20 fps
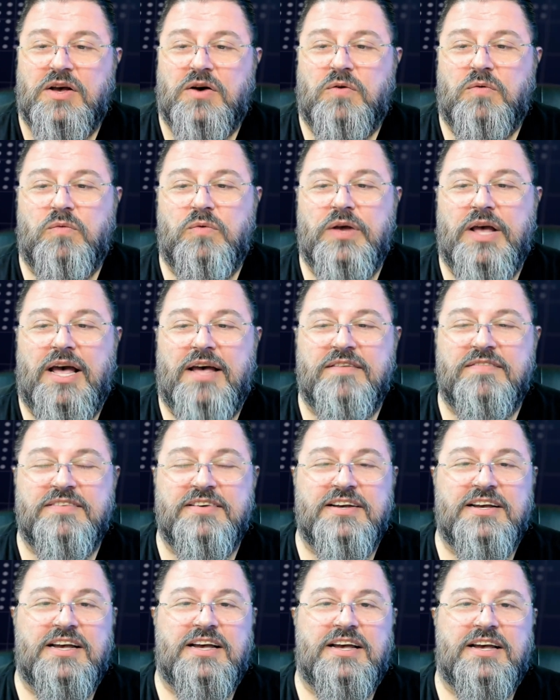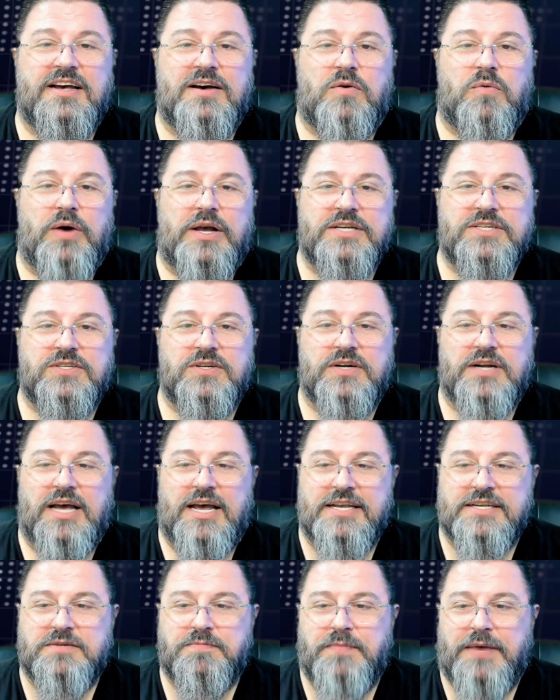we have a question
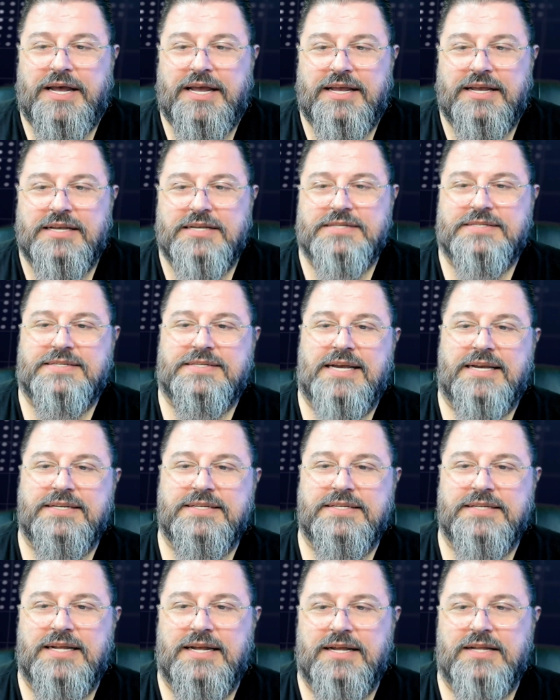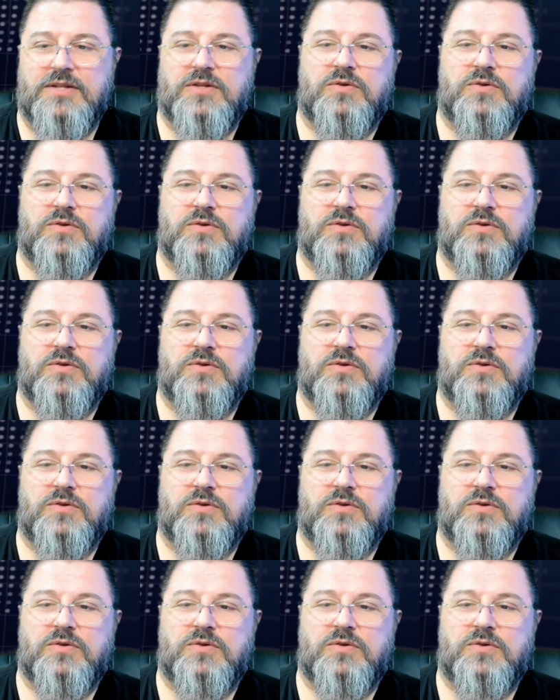asked by Cessna